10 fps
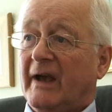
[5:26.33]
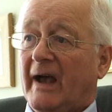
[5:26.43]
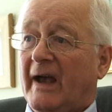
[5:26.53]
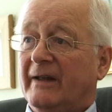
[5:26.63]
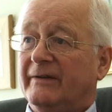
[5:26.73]

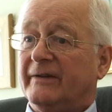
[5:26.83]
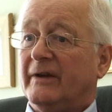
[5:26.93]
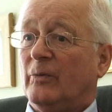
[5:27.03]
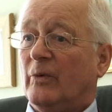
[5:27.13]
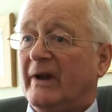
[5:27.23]
and
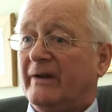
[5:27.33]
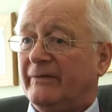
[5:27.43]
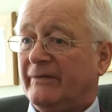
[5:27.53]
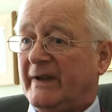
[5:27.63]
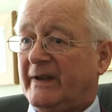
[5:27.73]
when
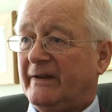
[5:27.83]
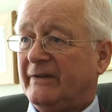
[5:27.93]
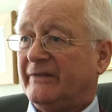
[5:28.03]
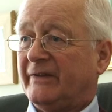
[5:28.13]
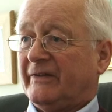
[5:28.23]
feed
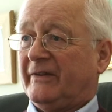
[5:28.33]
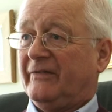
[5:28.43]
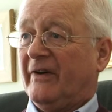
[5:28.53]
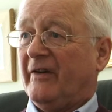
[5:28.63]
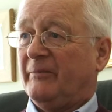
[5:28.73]
is
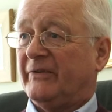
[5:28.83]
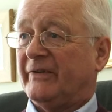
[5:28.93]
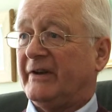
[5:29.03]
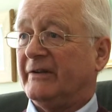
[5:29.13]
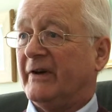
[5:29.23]

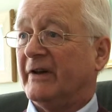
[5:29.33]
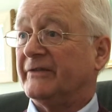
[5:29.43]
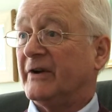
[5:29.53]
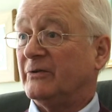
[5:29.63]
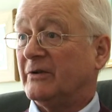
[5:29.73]
65% of our
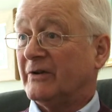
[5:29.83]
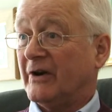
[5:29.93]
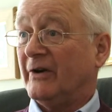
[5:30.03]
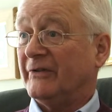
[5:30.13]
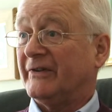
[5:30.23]
total
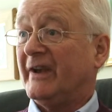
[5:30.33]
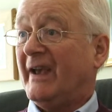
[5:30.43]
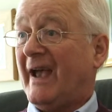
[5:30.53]
cost,